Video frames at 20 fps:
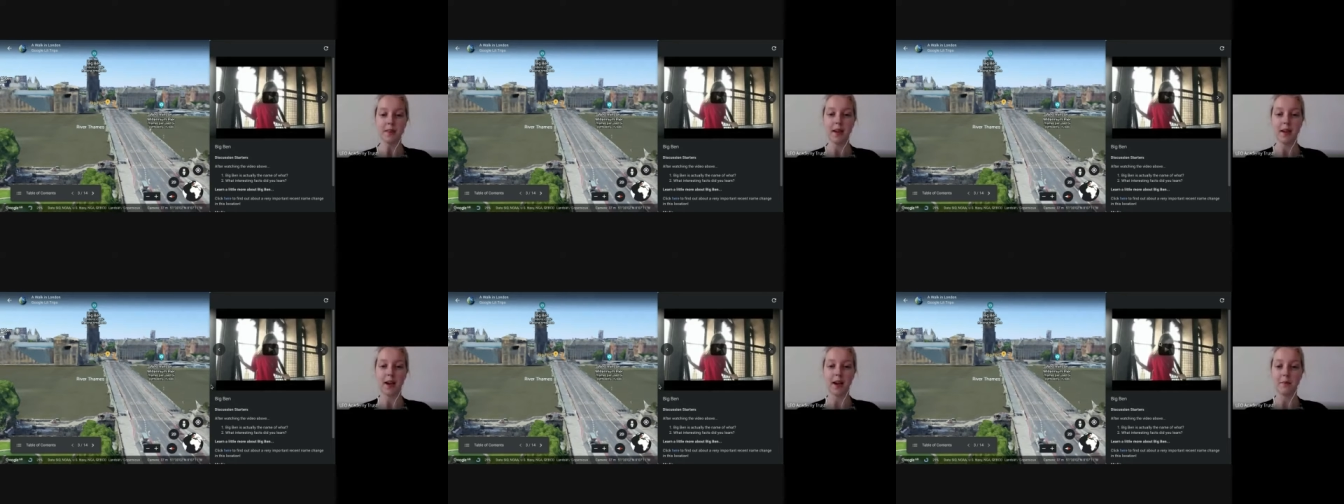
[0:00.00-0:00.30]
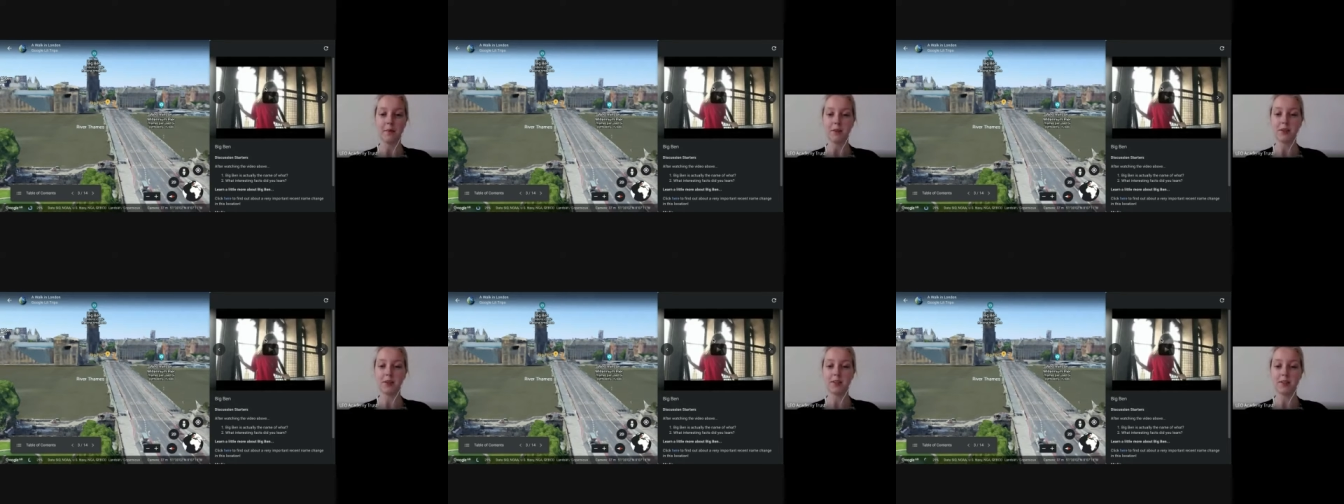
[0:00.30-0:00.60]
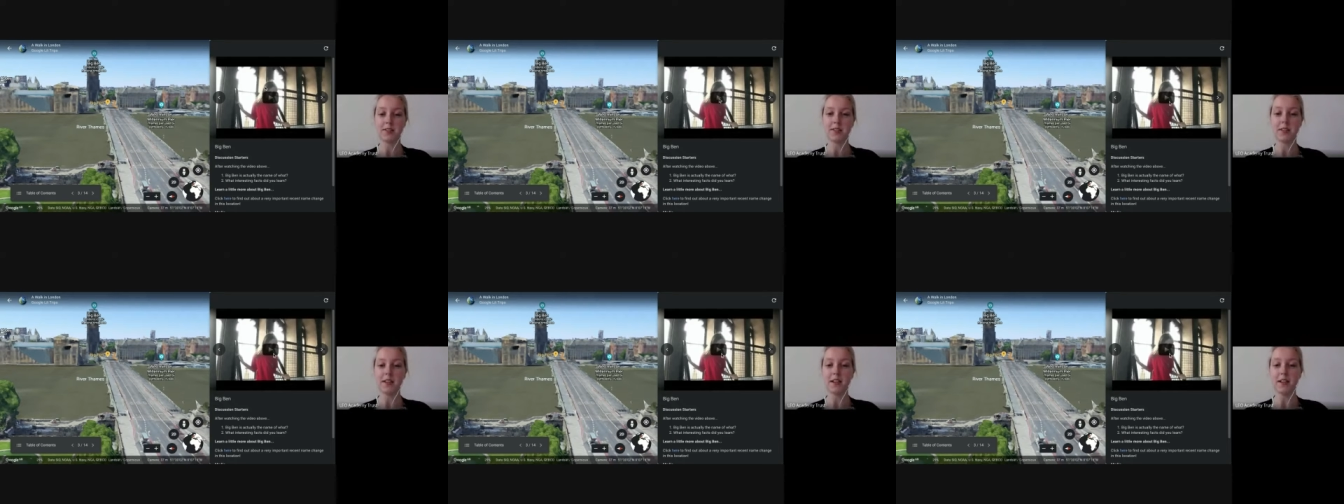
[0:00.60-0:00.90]
Uh, but you
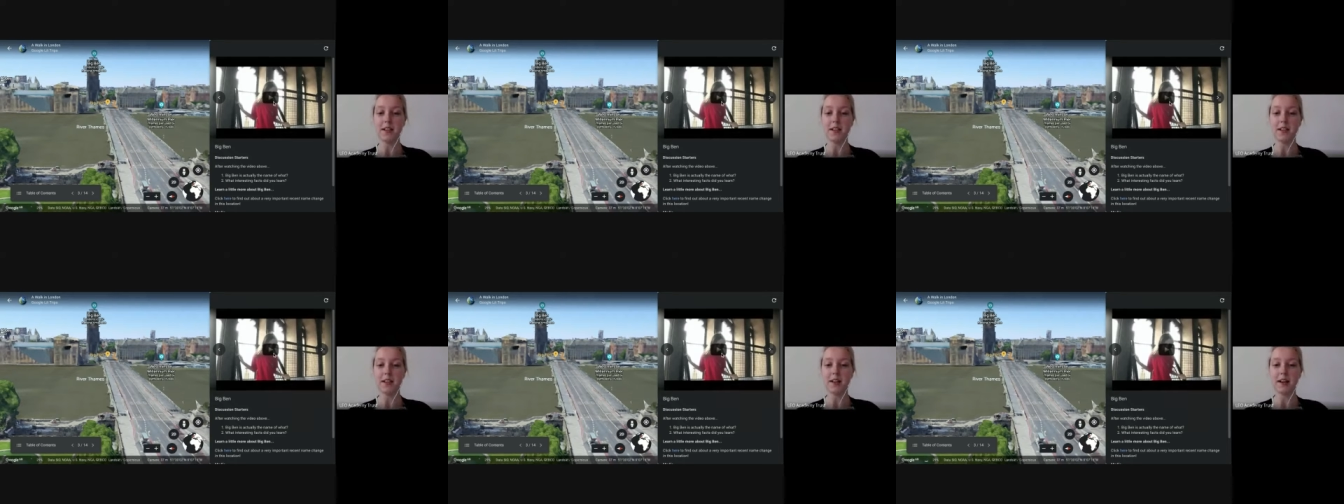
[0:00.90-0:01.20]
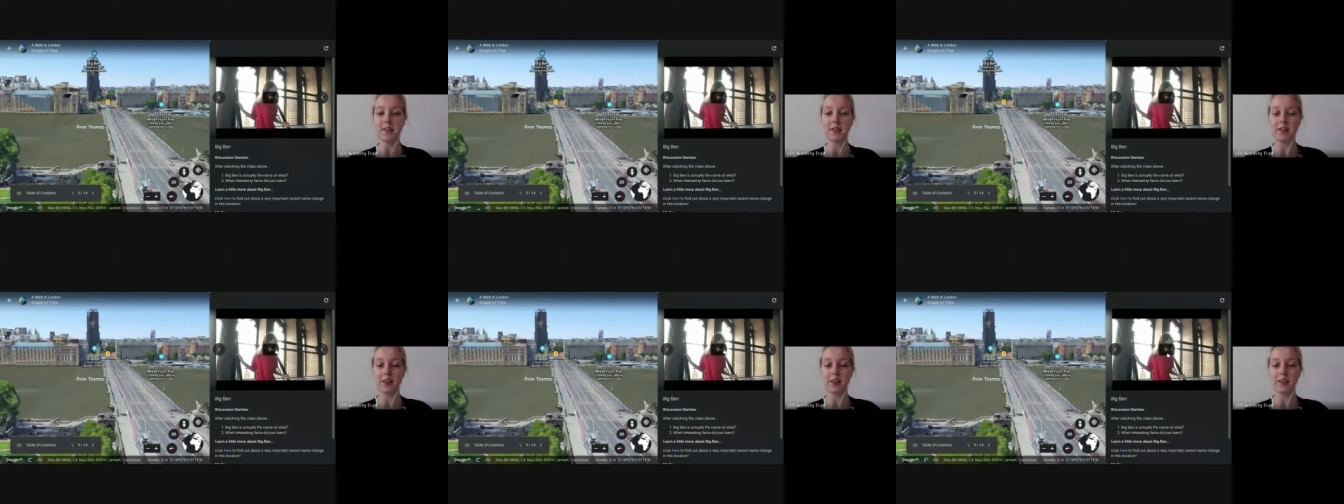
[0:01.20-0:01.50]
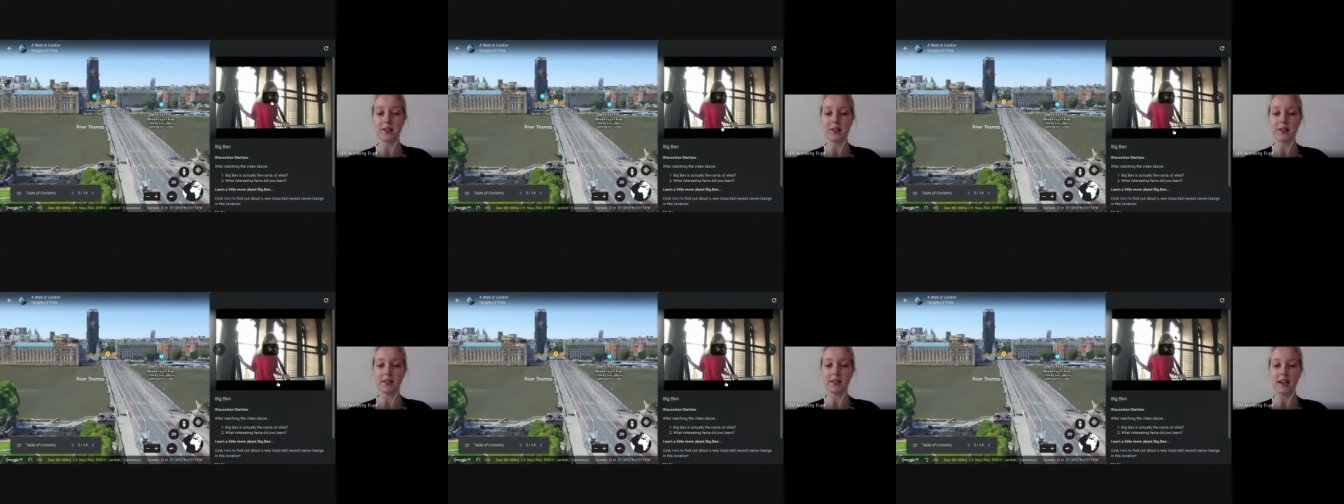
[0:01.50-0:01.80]
can see here that
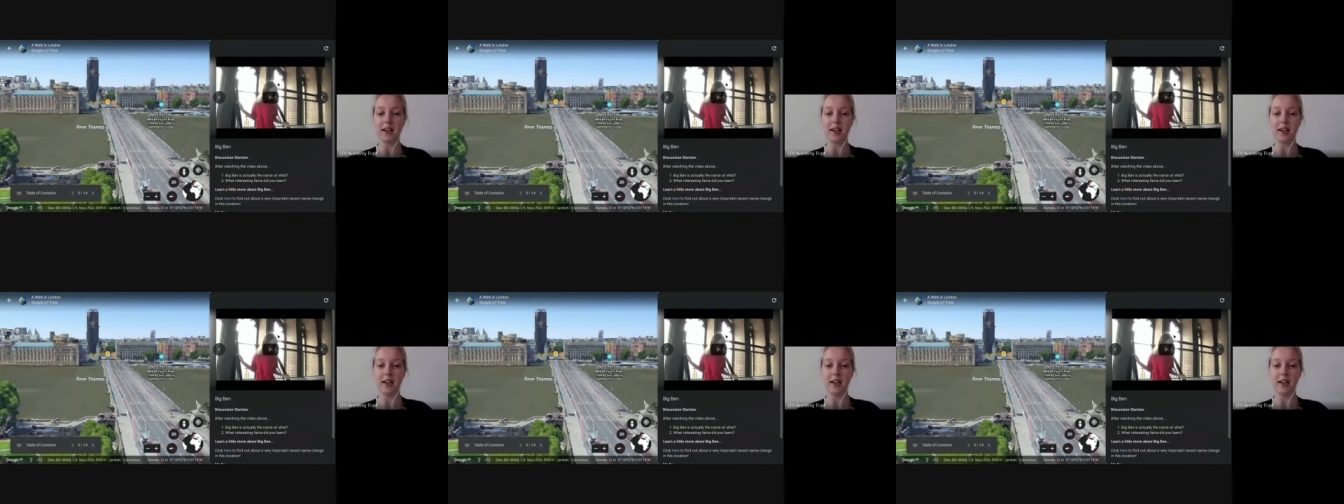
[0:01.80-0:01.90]
there is